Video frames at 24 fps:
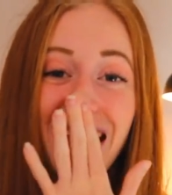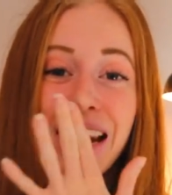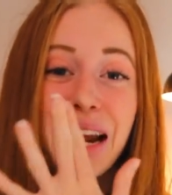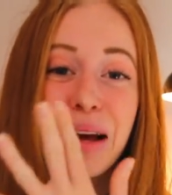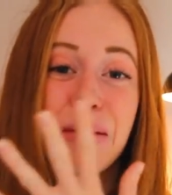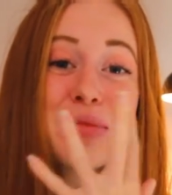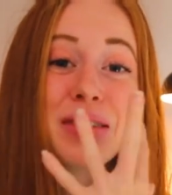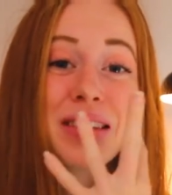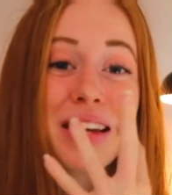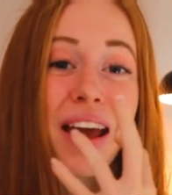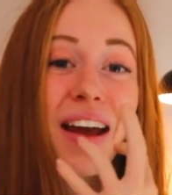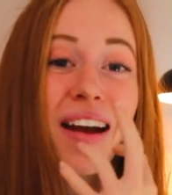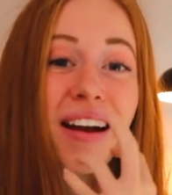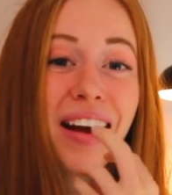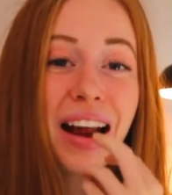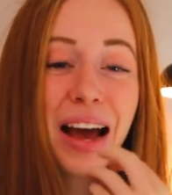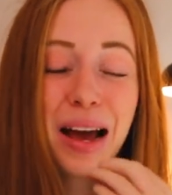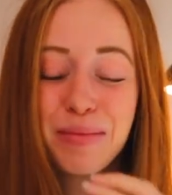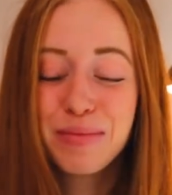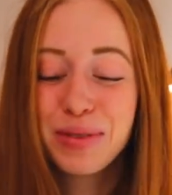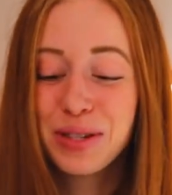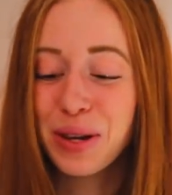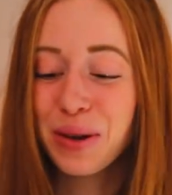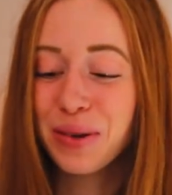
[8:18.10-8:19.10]
And I'm scared.
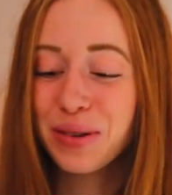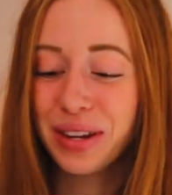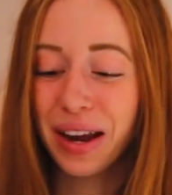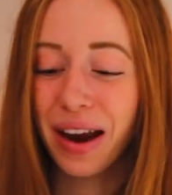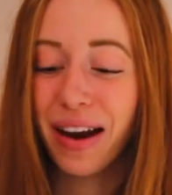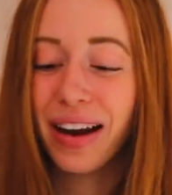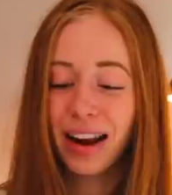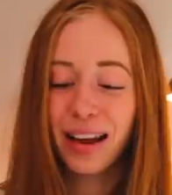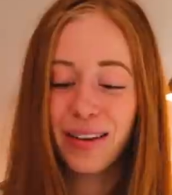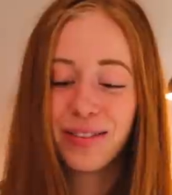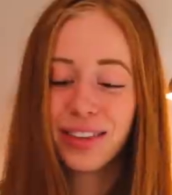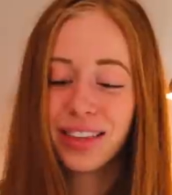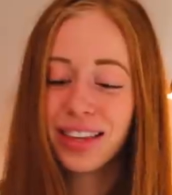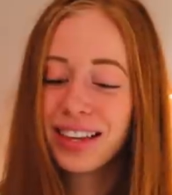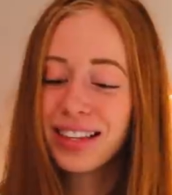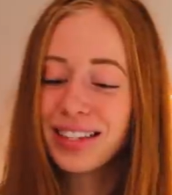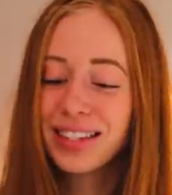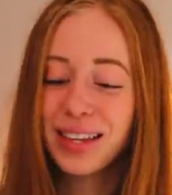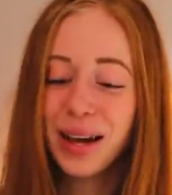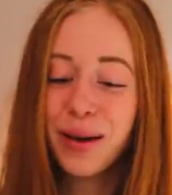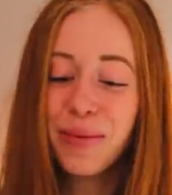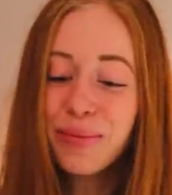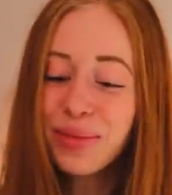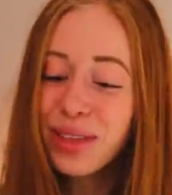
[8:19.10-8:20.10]
I'm so scared. I feel like
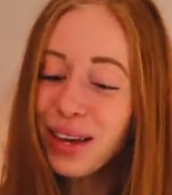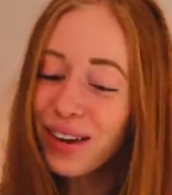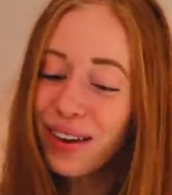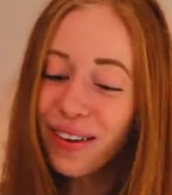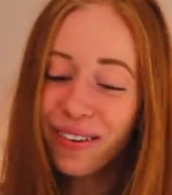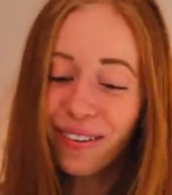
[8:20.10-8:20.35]
something